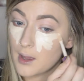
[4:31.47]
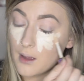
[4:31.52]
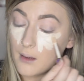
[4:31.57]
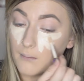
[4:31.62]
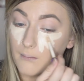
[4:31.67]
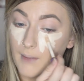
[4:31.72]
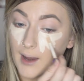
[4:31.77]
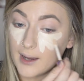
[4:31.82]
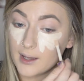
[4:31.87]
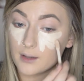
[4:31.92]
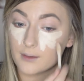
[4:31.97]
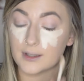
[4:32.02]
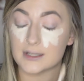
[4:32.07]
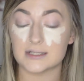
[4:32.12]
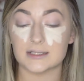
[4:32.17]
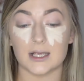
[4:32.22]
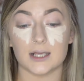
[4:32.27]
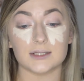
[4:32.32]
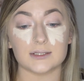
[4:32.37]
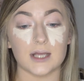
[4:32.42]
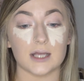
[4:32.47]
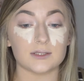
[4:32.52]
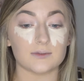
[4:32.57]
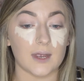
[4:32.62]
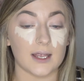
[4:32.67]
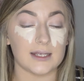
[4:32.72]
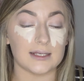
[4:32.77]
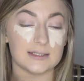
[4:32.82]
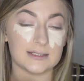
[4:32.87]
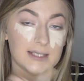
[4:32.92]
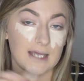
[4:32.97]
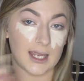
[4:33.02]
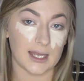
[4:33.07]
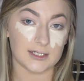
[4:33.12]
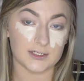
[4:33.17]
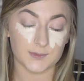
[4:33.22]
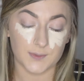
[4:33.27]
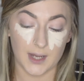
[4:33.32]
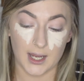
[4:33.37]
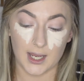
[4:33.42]
Mike always says that's why he's
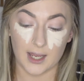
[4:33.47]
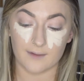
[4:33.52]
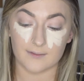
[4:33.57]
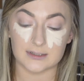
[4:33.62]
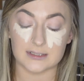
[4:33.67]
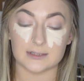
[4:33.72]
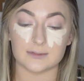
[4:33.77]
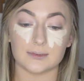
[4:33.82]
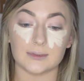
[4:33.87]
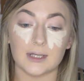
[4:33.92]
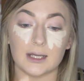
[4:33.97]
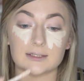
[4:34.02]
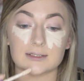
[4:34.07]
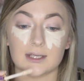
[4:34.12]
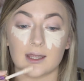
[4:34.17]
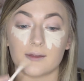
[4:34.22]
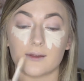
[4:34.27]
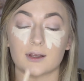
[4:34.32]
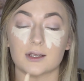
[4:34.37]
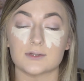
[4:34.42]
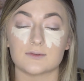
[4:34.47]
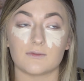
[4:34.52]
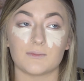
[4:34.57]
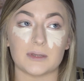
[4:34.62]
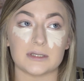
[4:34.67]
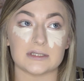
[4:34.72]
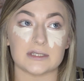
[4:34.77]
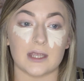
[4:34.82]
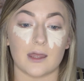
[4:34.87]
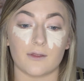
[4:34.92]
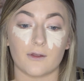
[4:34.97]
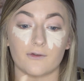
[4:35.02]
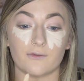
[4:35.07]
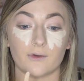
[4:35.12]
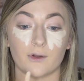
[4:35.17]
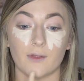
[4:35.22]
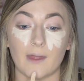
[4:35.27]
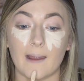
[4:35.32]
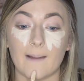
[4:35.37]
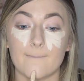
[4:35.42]
gained weight ever since we got together, because we've been together
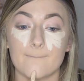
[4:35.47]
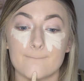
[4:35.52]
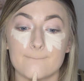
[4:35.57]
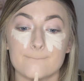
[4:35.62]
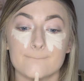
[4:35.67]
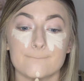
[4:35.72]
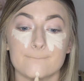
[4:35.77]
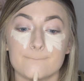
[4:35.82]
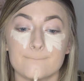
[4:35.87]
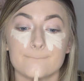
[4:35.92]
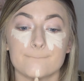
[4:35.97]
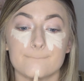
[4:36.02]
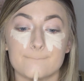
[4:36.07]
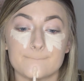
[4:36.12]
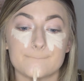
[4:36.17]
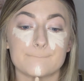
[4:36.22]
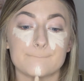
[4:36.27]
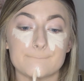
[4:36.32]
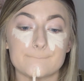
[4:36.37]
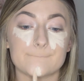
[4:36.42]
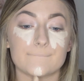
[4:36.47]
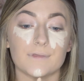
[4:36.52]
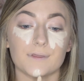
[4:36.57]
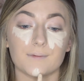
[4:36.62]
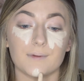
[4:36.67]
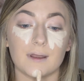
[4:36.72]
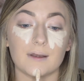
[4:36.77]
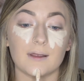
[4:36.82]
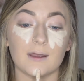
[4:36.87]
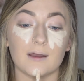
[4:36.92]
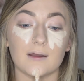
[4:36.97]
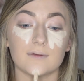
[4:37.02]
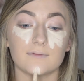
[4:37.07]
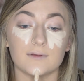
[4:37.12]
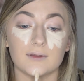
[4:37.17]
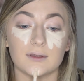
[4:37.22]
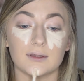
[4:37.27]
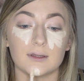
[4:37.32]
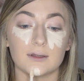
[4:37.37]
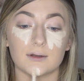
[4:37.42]
for like
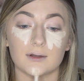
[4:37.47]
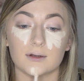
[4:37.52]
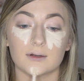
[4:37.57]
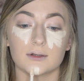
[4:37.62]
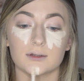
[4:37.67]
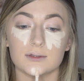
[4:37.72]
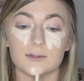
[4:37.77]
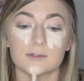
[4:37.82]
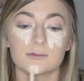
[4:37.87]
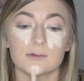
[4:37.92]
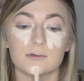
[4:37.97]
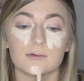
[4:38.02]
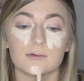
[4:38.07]
3.5 years.